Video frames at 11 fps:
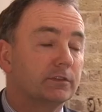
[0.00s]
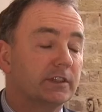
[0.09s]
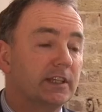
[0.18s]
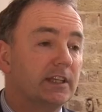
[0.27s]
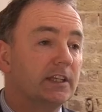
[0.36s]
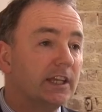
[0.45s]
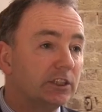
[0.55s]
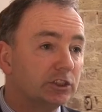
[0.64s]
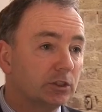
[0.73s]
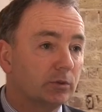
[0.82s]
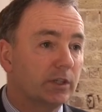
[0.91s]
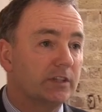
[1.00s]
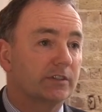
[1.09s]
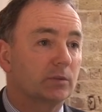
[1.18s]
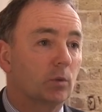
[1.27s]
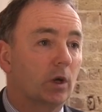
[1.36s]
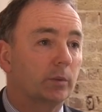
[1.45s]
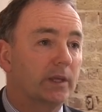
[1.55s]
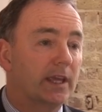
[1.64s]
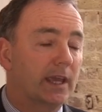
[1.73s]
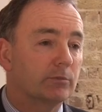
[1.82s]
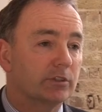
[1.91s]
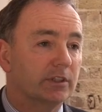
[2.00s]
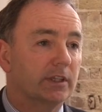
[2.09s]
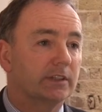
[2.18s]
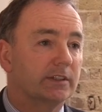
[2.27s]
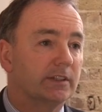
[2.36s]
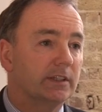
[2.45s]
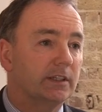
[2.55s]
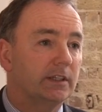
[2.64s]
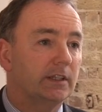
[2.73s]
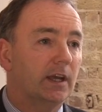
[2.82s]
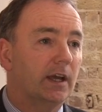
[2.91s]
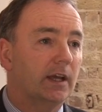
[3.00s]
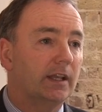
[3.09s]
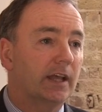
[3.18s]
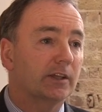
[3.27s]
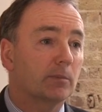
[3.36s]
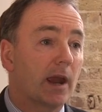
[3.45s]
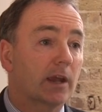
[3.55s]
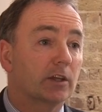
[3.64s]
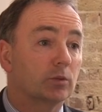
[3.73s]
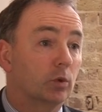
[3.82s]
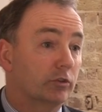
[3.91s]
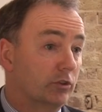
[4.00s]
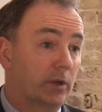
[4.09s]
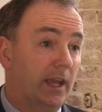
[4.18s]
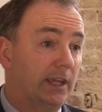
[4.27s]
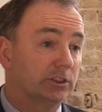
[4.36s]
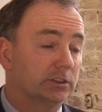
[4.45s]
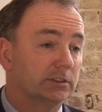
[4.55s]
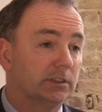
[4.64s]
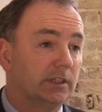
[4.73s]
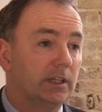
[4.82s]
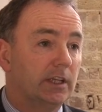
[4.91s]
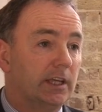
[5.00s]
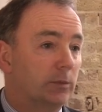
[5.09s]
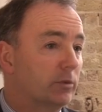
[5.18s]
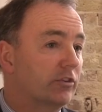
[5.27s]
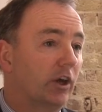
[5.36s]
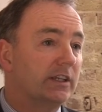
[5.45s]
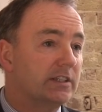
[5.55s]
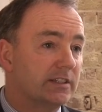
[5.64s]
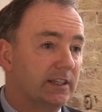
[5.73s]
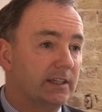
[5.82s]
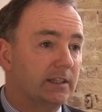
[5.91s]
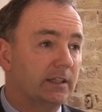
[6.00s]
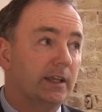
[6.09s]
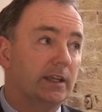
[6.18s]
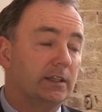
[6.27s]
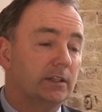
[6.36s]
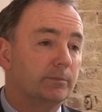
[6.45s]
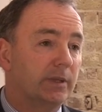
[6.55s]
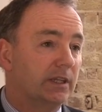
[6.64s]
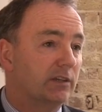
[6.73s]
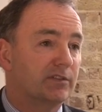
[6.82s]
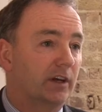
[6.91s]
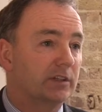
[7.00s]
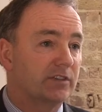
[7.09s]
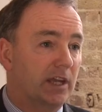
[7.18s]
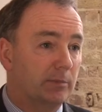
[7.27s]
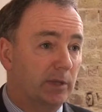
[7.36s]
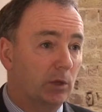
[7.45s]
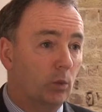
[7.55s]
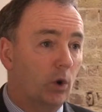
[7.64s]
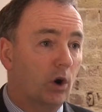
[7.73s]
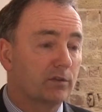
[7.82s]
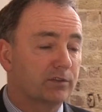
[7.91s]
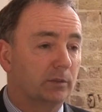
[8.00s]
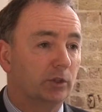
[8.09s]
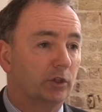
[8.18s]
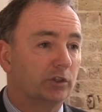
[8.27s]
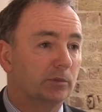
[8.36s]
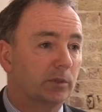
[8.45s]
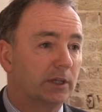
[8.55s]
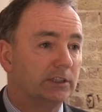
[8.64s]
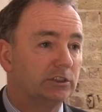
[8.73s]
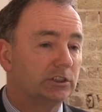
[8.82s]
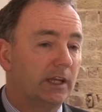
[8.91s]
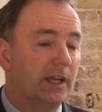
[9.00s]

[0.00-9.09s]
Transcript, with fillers: The initial reason why we came to the, the uh, Leathermarket was location. It was ideal in being a five, 10 minute walk from London Bridge.